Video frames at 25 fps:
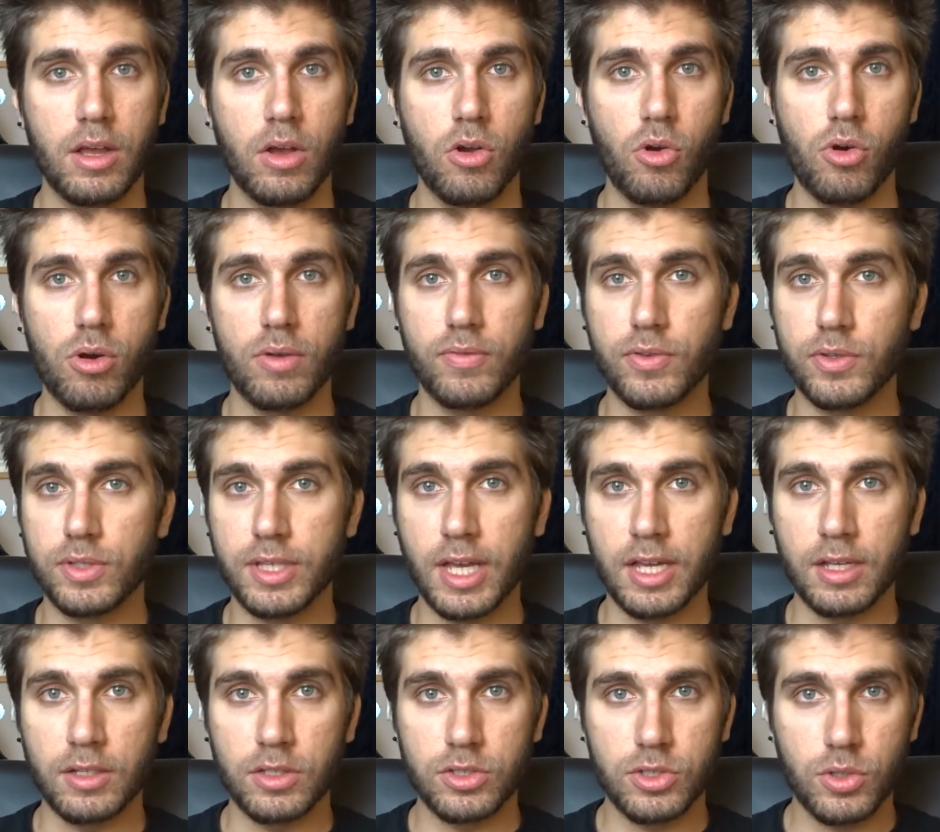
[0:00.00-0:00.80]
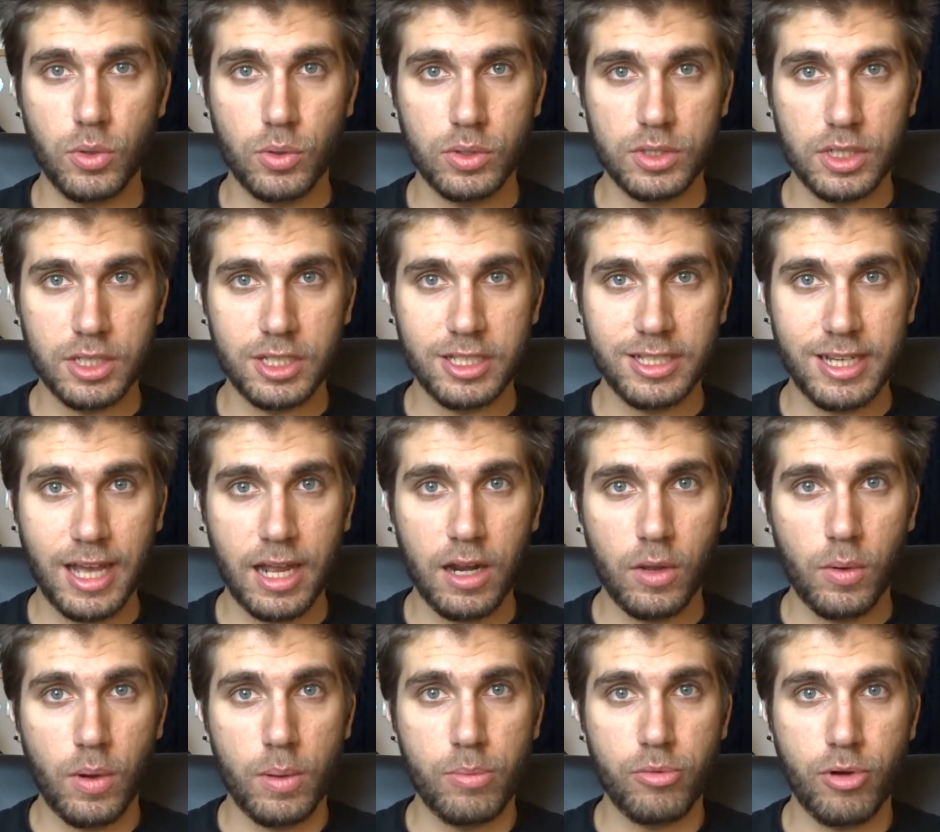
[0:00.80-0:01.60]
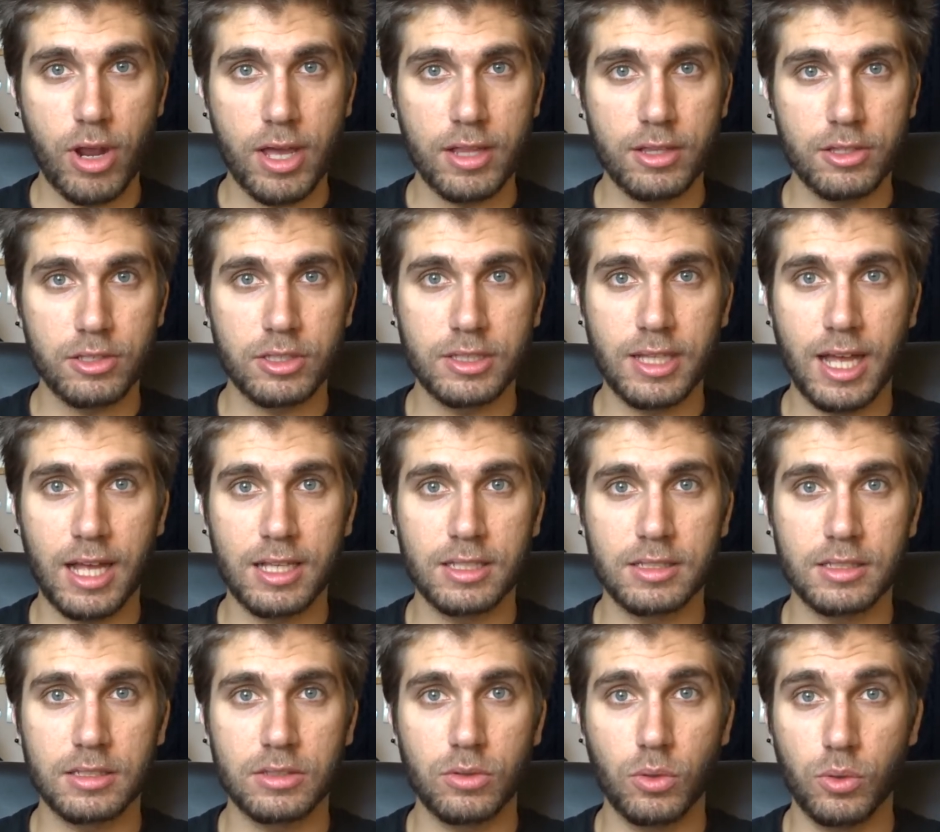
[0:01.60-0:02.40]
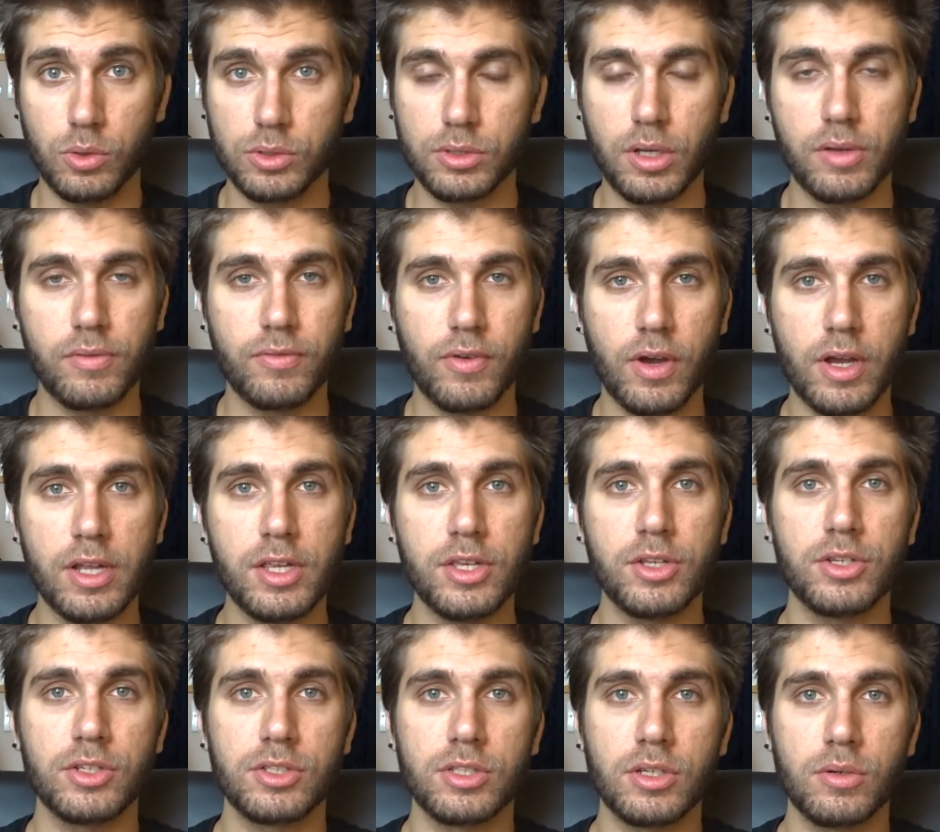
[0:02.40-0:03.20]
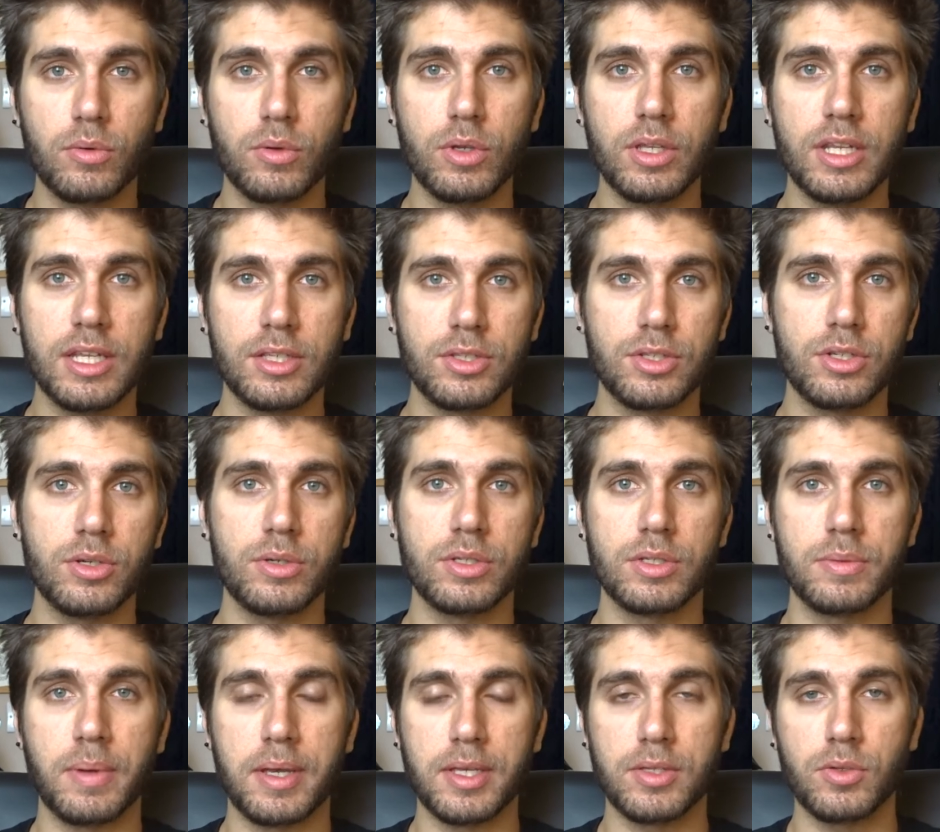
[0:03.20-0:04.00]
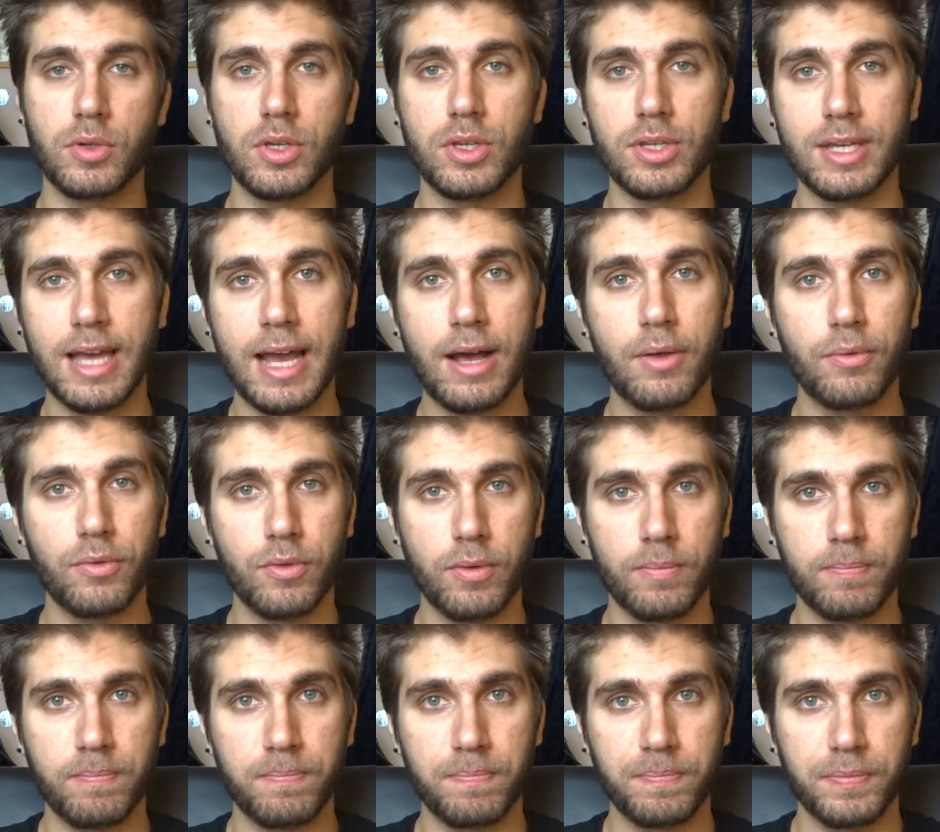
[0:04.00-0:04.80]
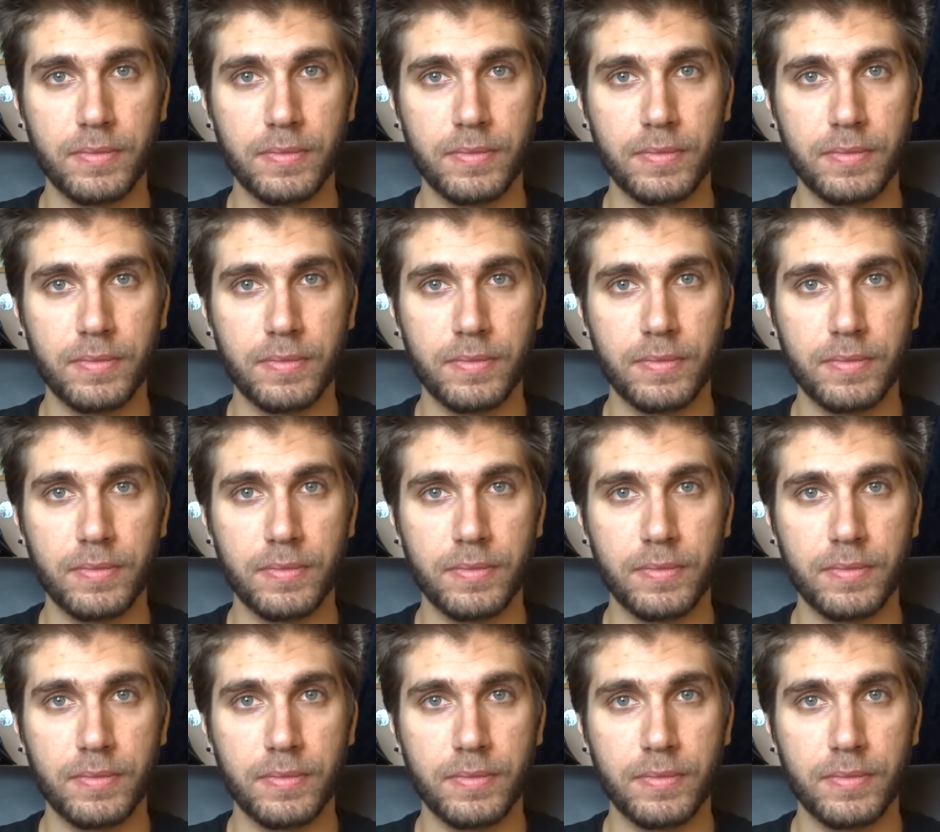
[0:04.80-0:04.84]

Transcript: Or if you take shorter, shallower breaths, that's also fine. You just, all you need to do is make sure you count them.